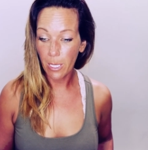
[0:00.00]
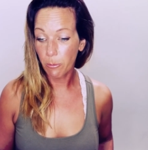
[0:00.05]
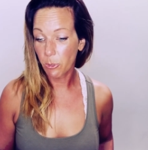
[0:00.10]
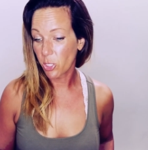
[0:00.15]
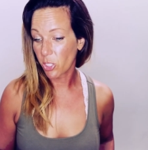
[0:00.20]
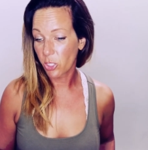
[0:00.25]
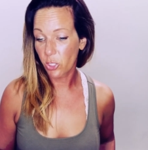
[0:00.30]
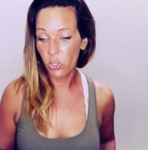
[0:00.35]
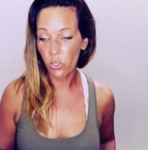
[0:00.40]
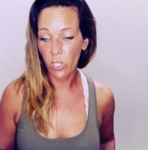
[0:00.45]

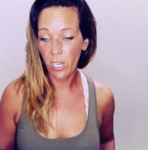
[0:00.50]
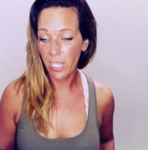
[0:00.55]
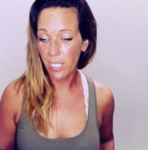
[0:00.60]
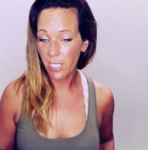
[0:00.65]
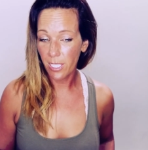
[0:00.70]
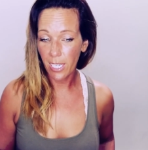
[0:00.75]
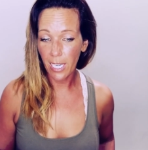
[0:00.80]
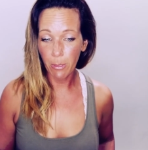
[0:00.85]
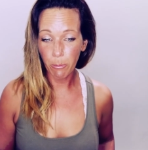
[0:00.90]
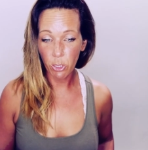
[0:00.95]
just trying
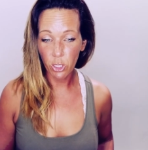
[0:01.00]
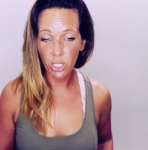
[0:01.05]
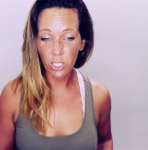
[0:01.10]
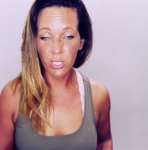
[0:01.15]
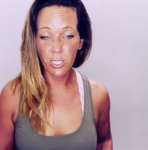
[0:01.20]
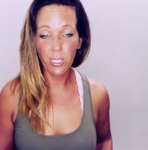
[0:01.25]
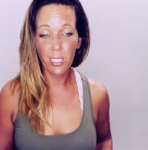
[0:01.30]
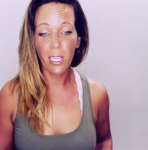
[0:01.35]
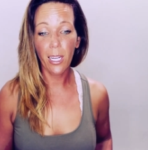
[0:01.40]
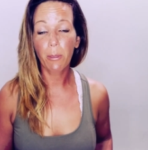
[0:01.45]

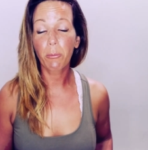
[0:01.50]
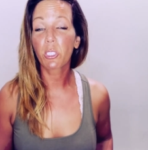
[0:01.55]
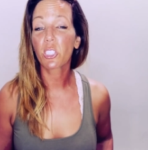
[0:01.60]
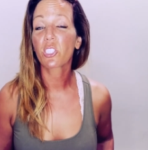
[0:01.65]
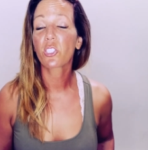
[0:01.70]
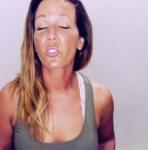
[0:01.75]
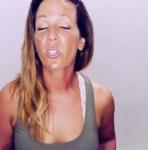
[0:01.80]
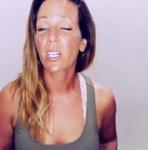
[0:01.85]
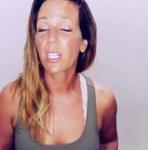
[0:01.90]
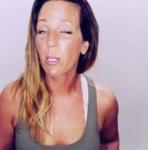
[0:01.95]

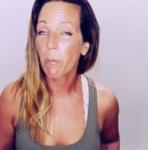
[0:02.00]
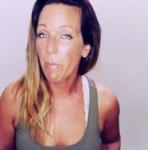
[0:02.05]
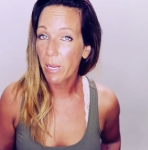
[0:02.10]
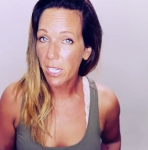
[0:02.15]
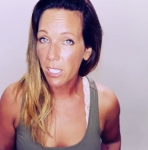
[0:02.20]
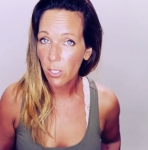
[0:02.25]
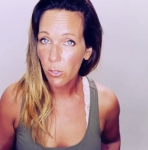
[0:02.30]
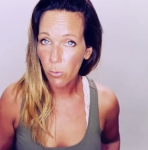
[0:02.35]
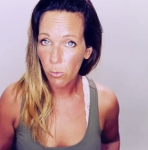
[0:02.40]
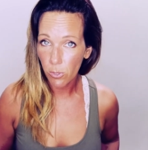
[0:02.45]
to
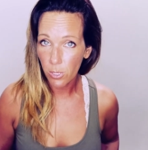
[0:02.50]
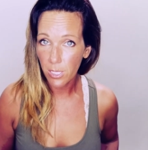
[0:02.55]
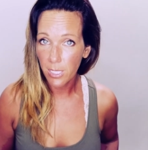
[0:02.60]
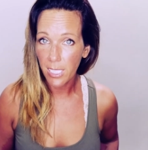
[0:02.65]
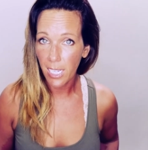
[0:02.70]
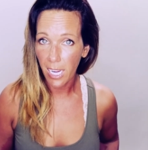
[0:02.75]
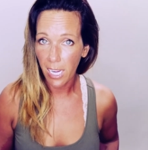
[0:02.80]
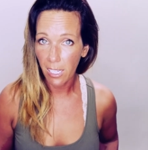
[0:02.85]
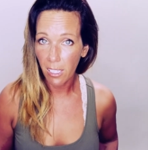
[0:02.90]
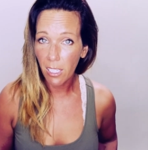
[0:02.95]
make it through the
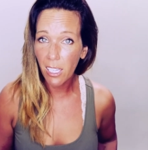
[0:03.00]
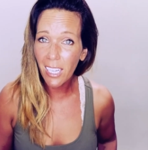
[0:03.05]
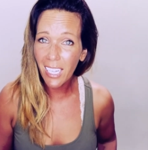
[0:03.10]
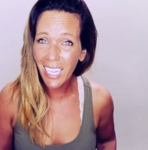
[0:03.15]
day.